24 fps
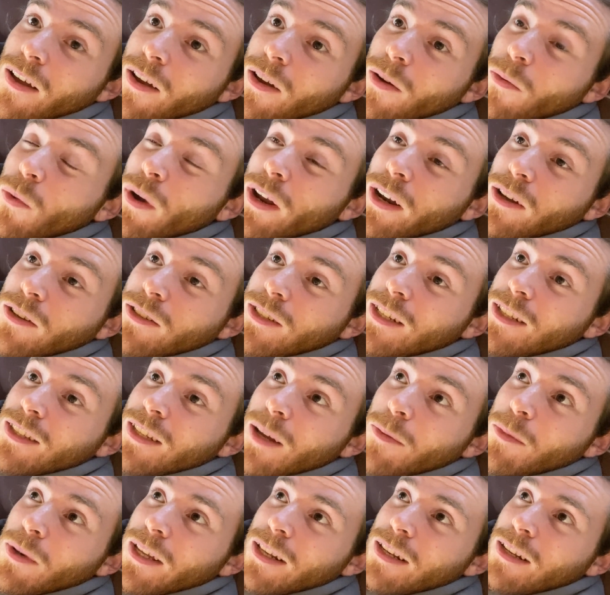When I was in
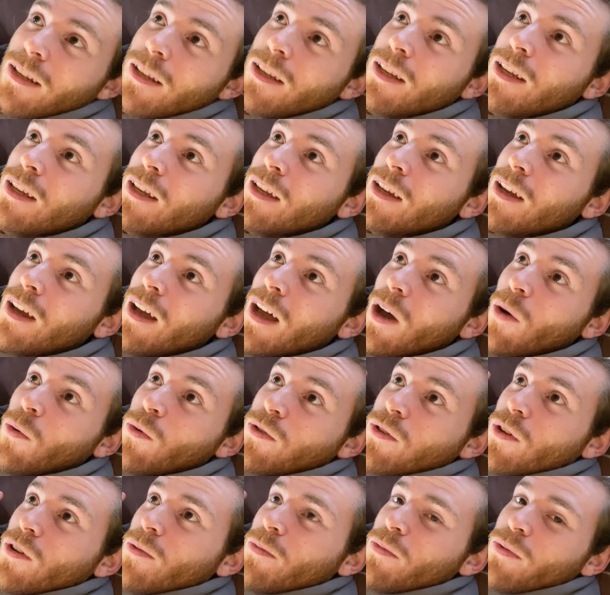Dublin, I
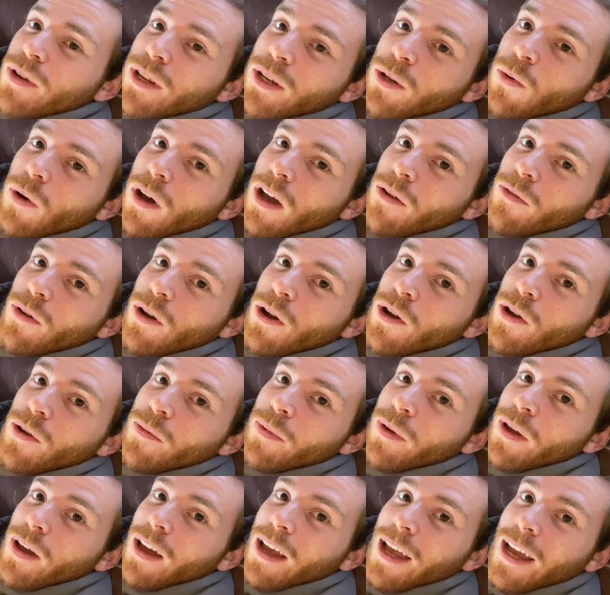was on a pretty quiet road,
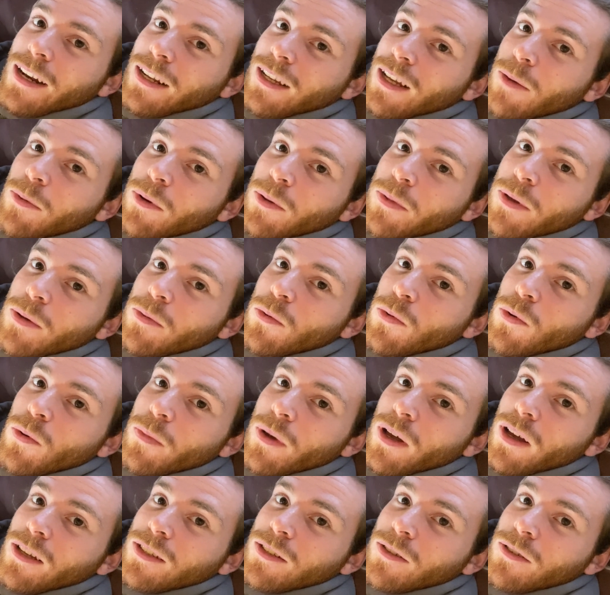but I had a couple of people walk
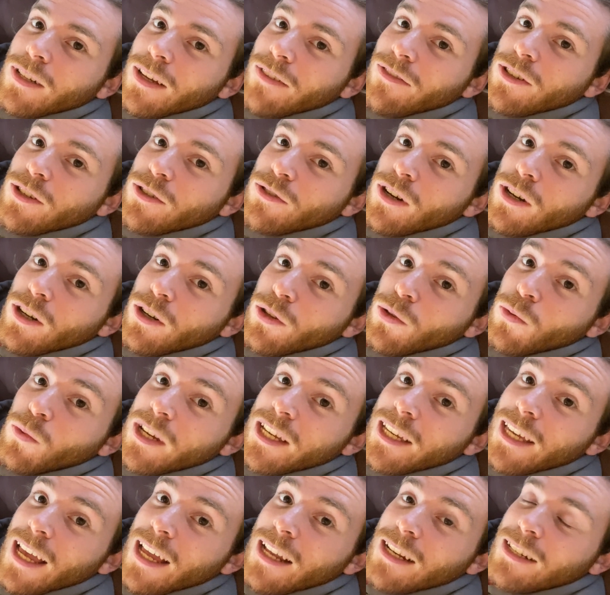past that were definitely drunk on the
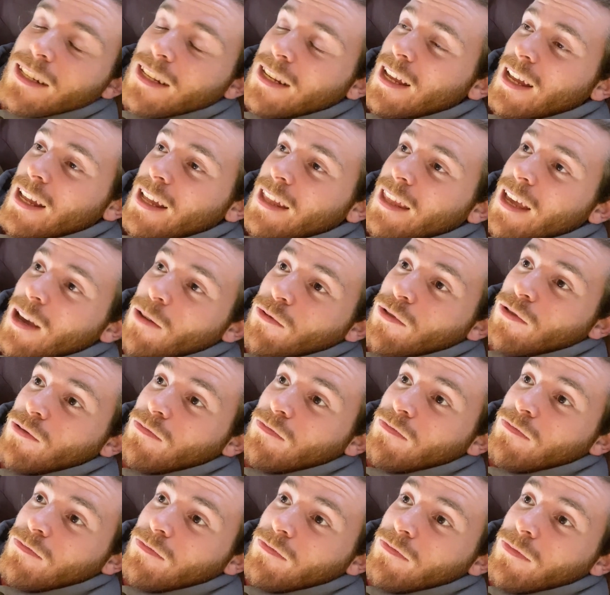weekend, and that was
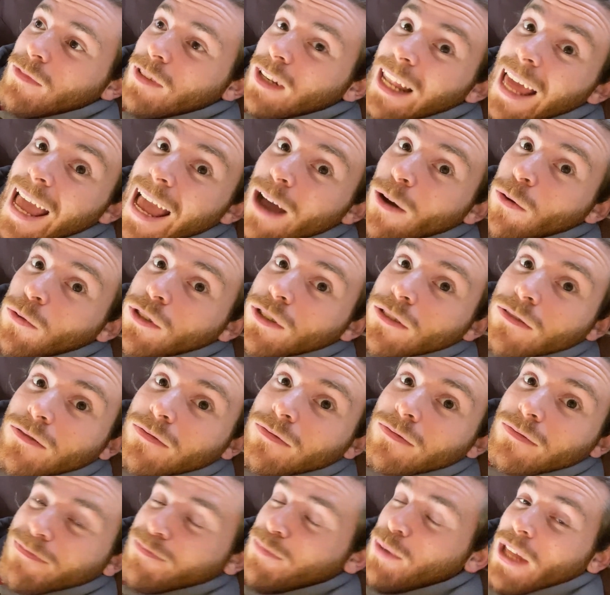loud,
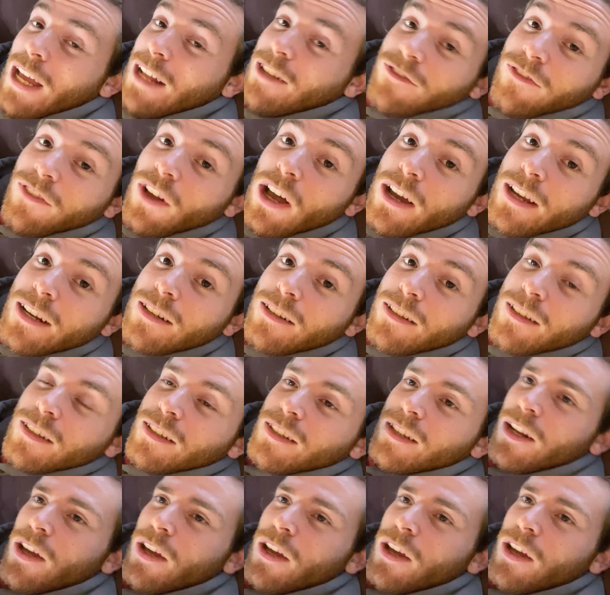but that's fine. You